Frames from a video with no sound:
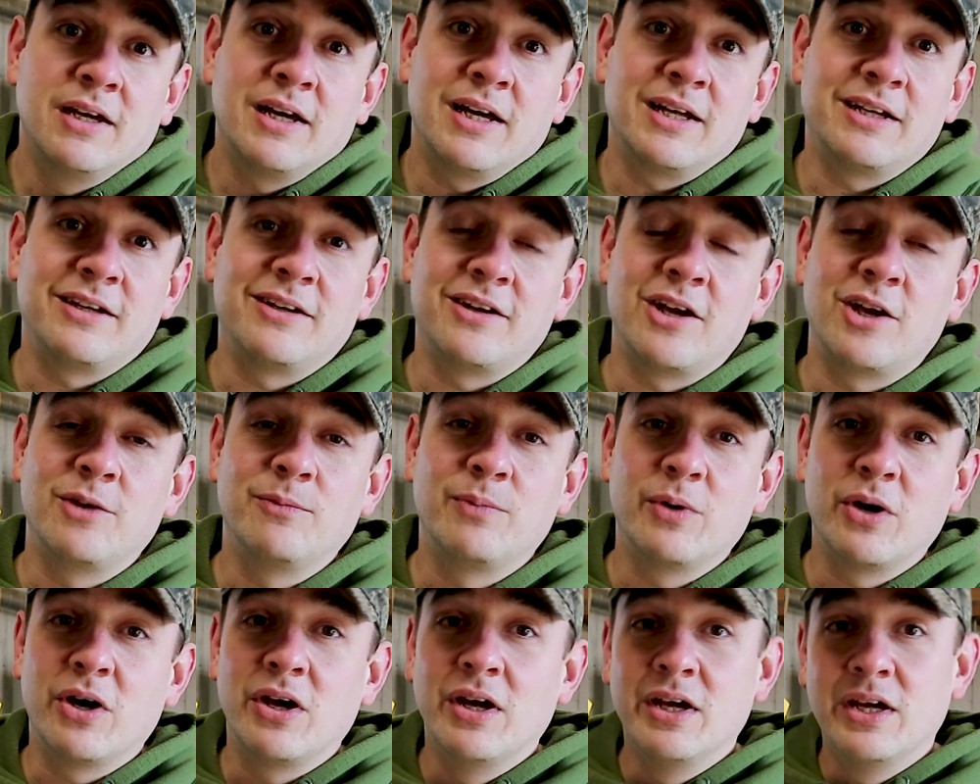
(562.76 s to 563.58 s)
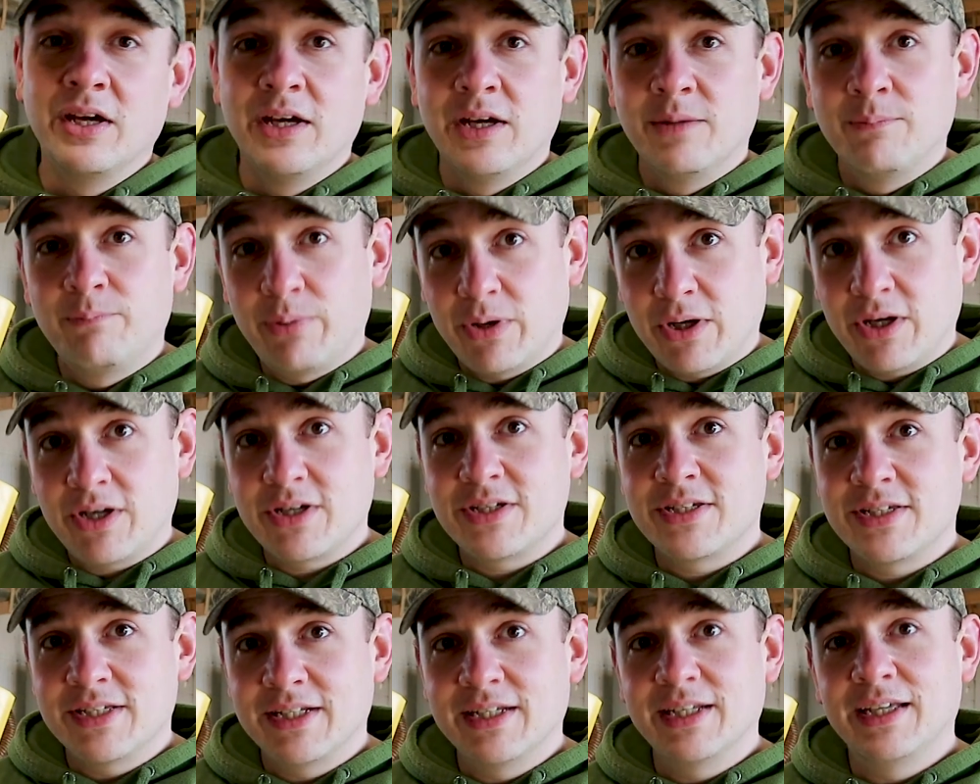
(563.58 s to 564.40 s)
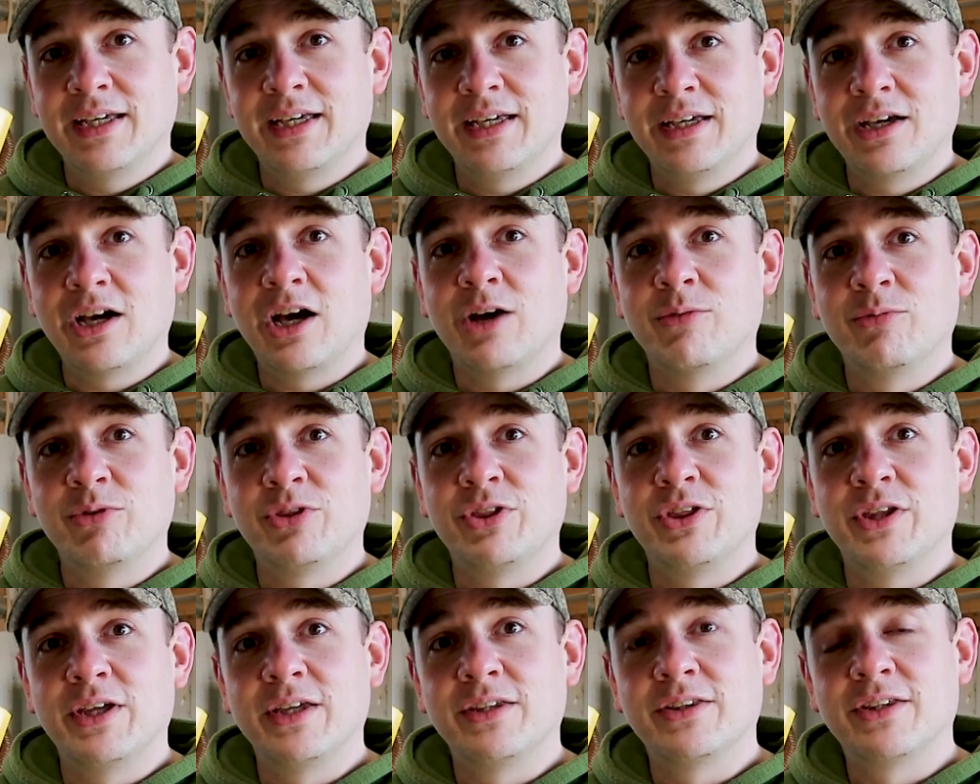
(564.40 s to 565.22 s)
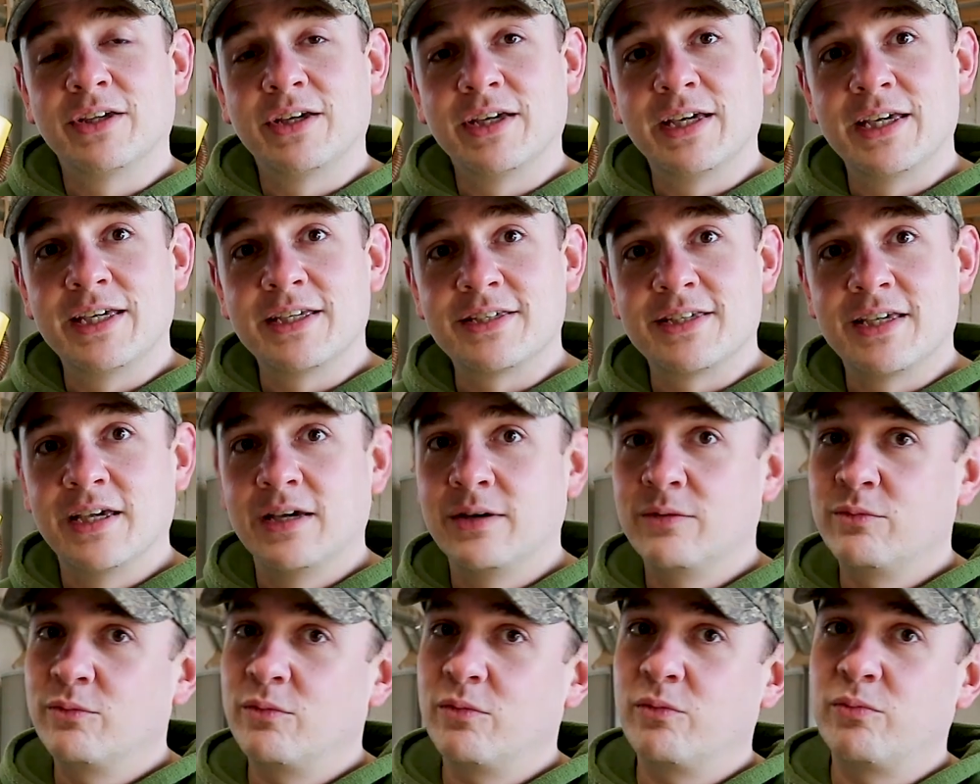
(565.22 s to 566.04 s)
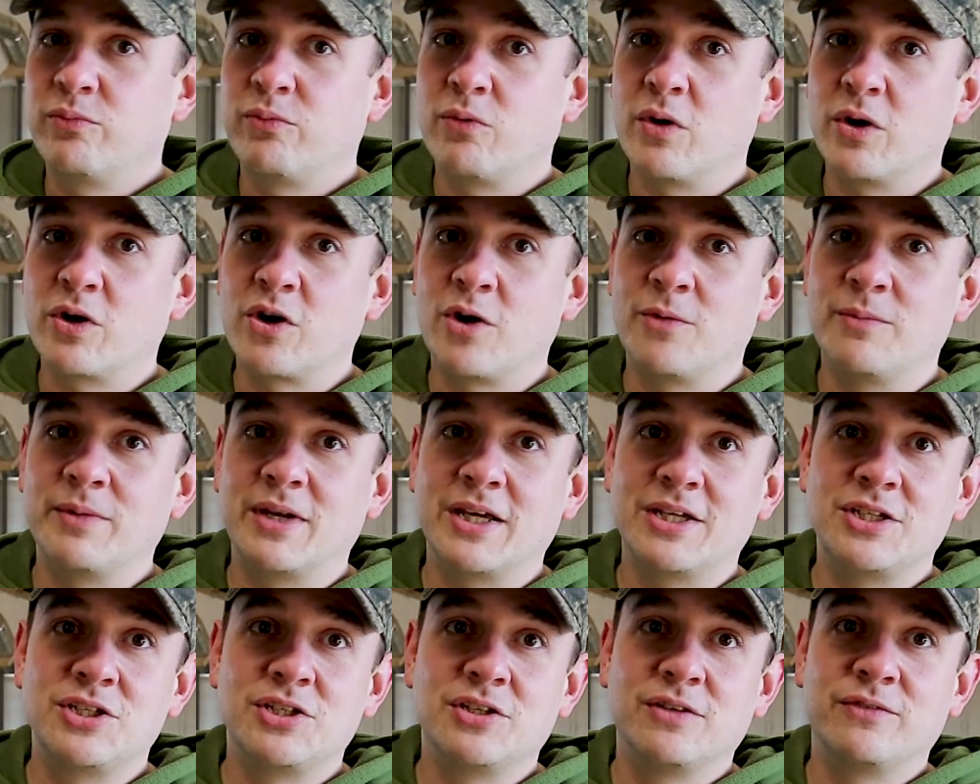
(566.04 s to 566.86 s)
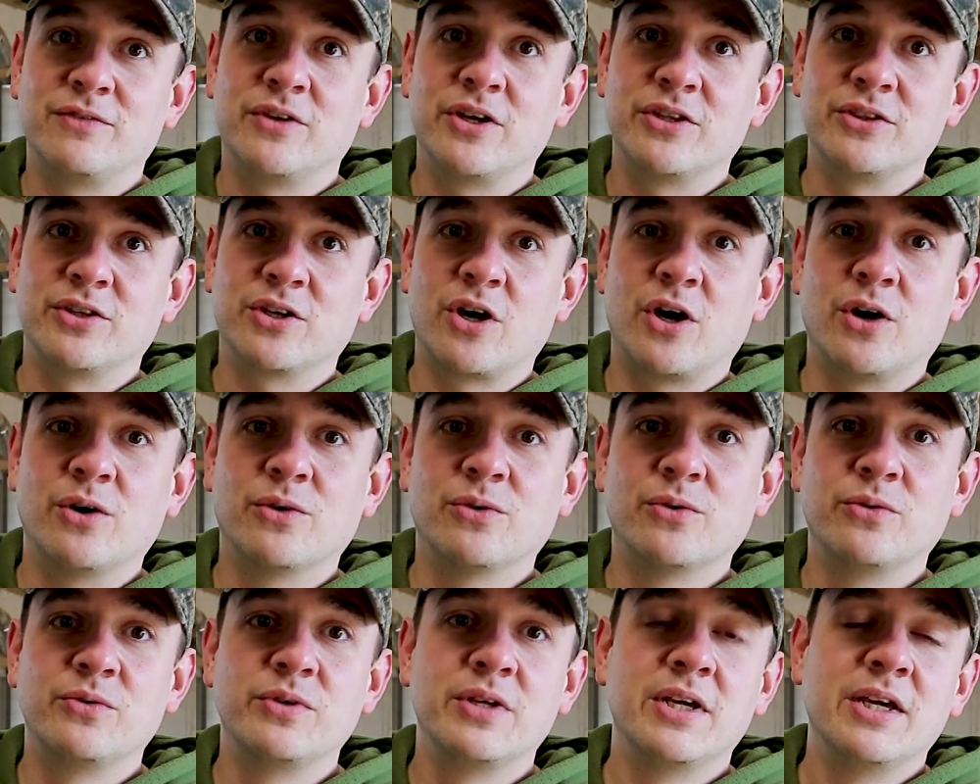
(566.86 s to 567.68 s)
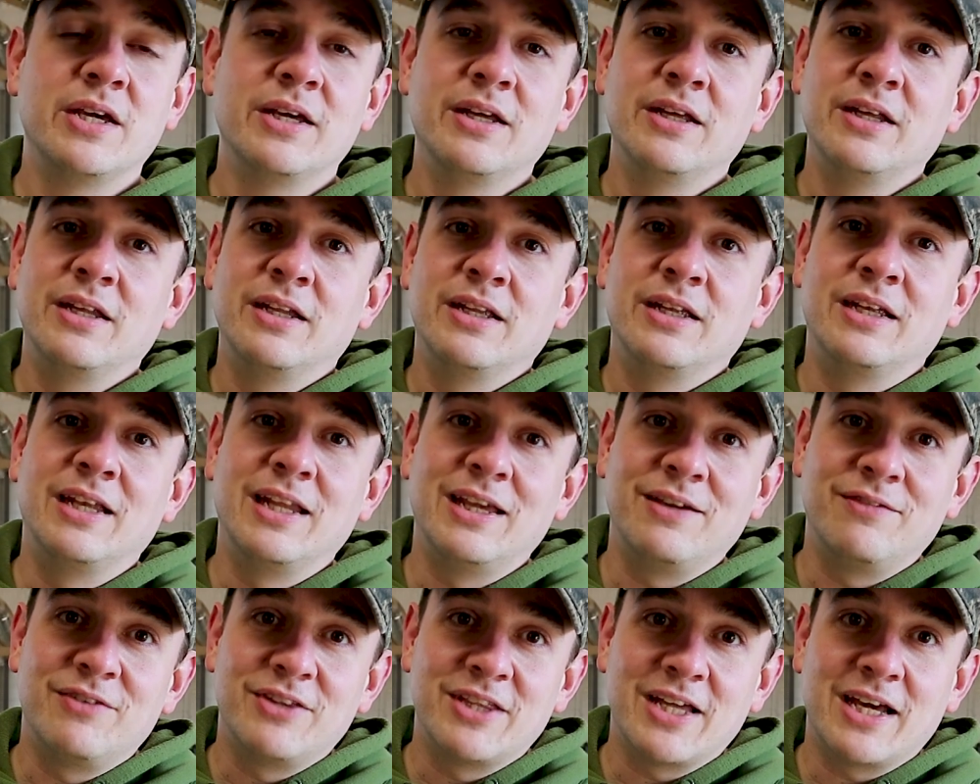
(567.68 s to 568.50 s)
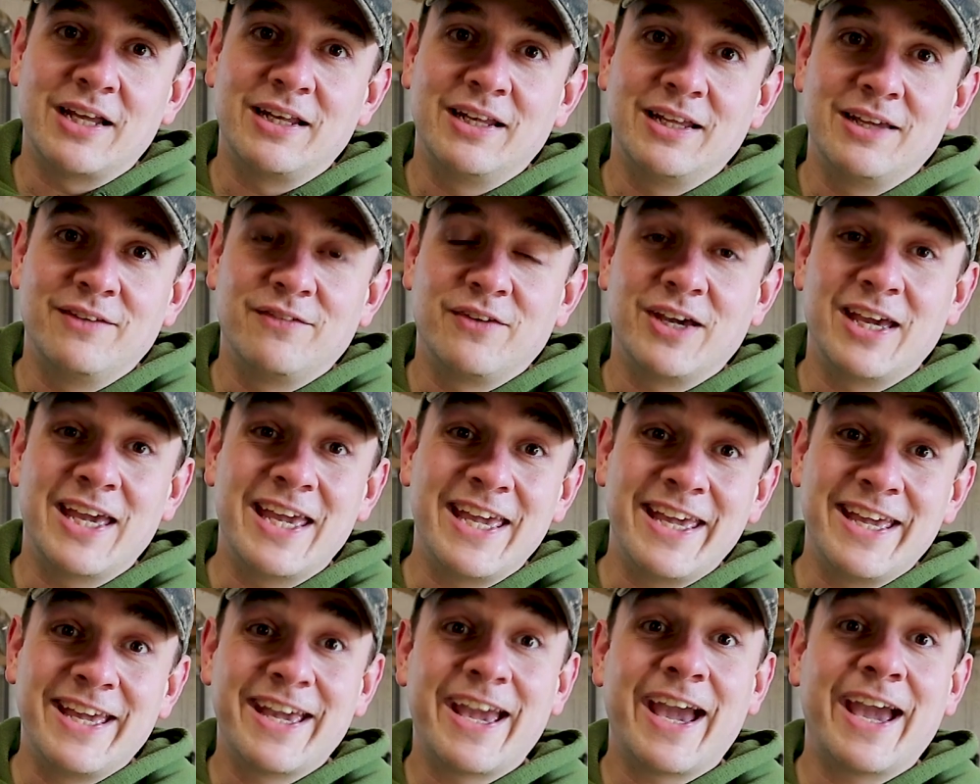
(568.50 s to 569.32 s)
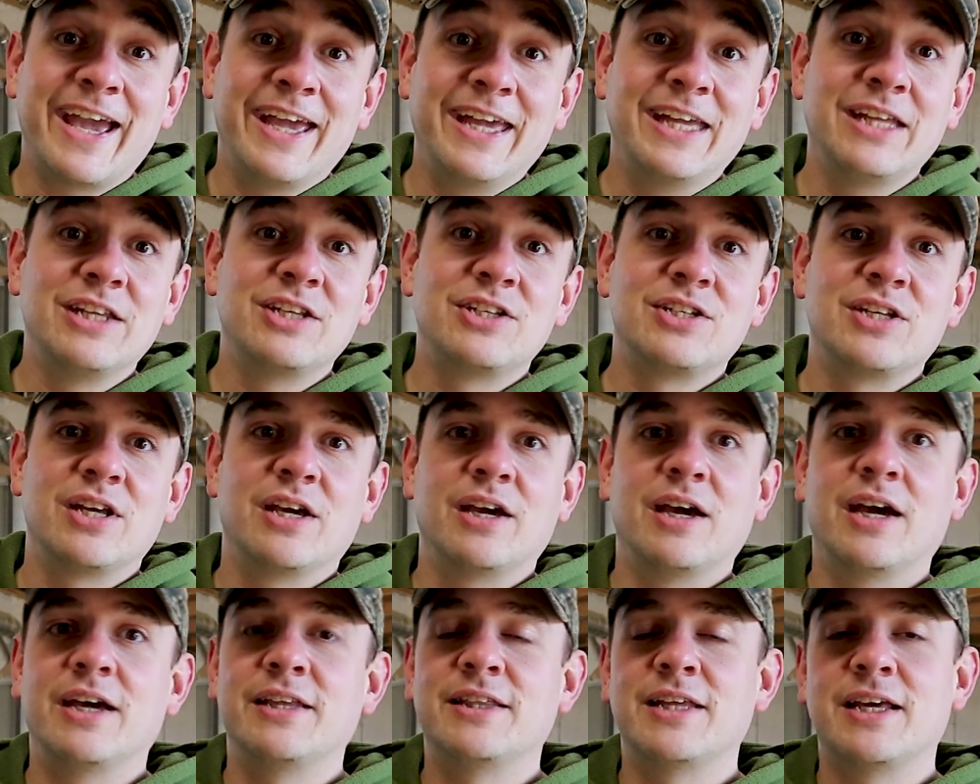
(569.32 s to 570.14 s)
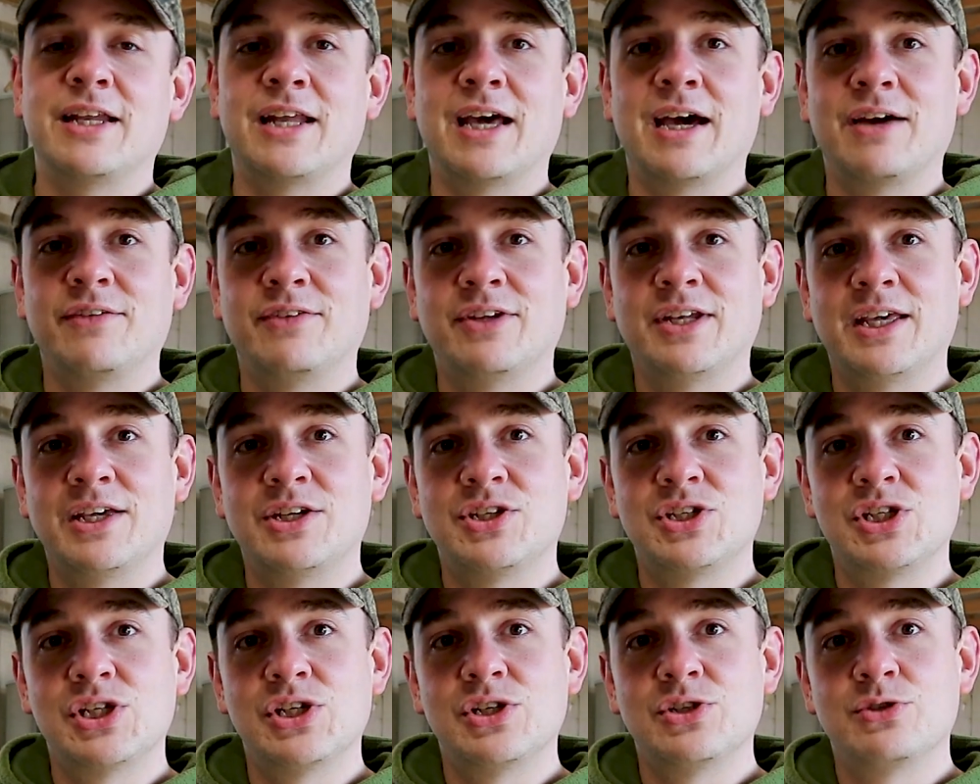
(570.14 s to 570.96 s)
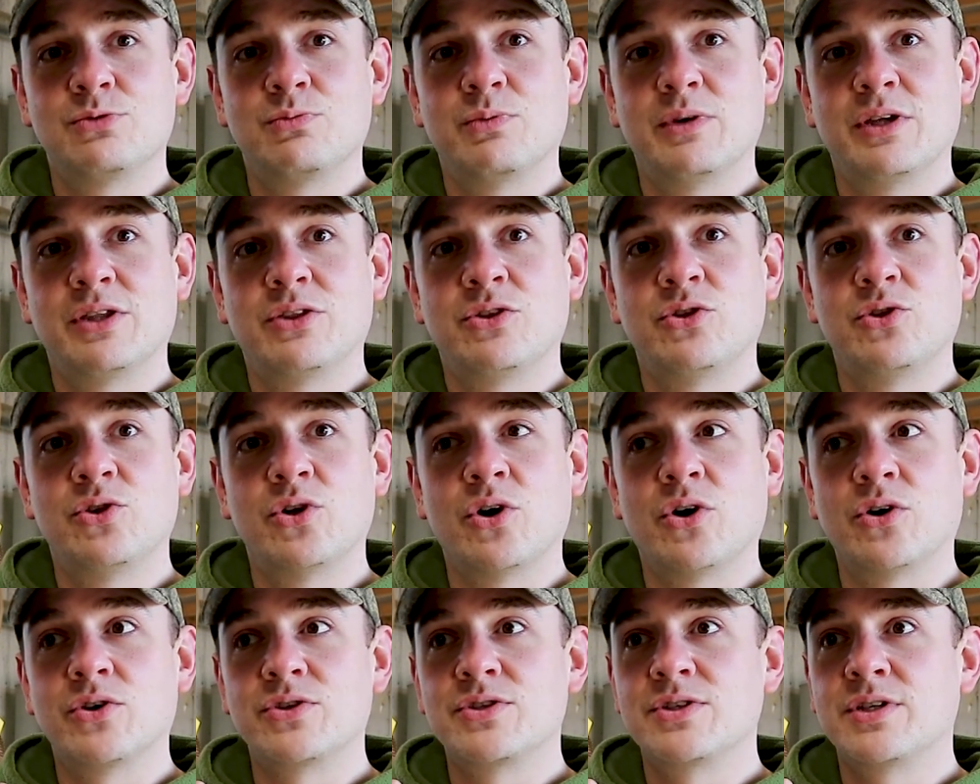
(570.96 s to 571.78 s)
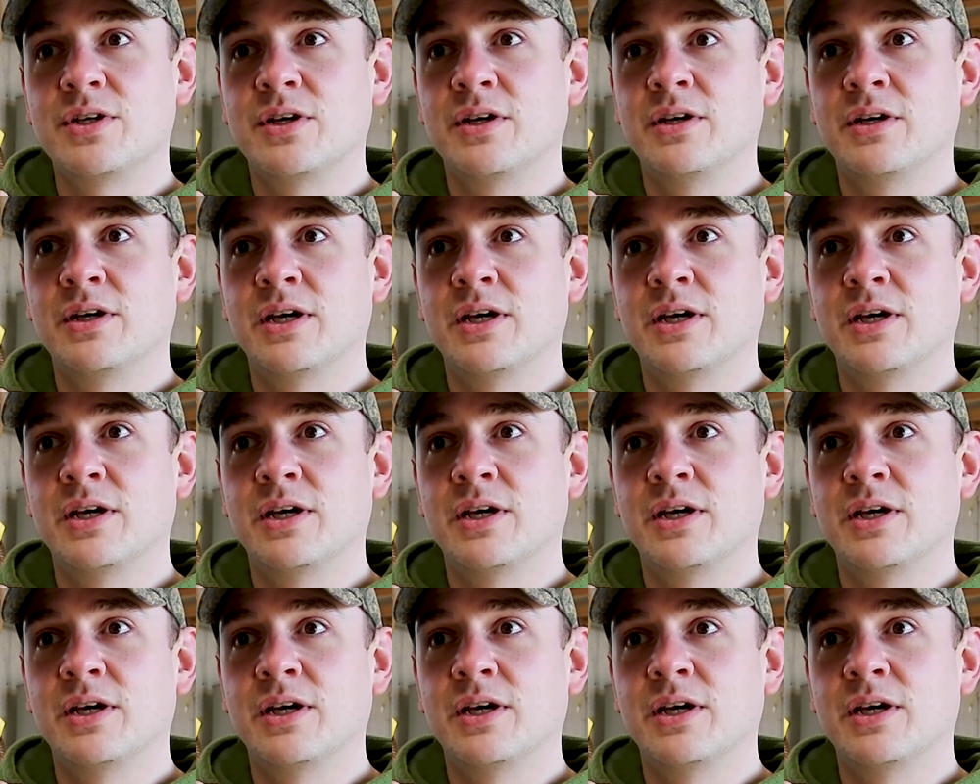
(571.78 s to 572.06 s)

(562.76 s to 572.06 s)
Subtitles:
I don't know, but personally, I would think that it's a combination of like the cold, leaving that lever engaged, and then having issues with not